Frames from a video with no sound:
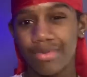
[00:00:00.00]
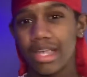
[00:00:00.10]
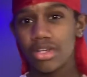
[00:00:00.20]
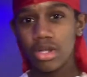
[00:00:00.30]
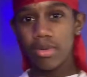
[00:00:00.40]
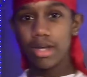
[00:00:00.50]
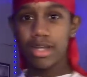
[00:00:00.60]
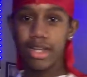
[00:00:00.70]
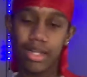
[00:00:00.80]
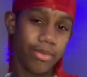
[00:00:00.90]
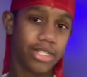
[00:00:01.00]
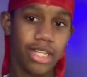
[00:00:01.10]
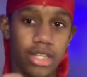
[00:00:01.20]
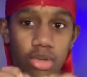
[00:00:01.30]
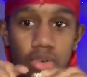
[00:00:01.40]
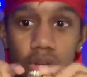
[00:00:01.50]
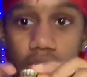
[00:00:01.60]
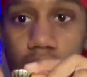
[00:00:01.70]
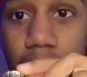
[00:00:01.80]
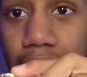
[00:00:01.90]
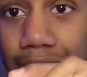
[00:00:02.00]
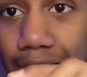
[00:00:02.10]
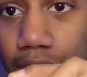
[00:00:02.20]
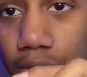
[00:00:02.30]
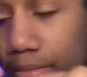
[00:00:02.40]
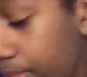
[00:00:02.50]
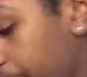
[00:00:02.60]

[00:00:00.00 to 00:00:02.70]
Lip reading: like, you know what? Let me just get the grill. So then I got them.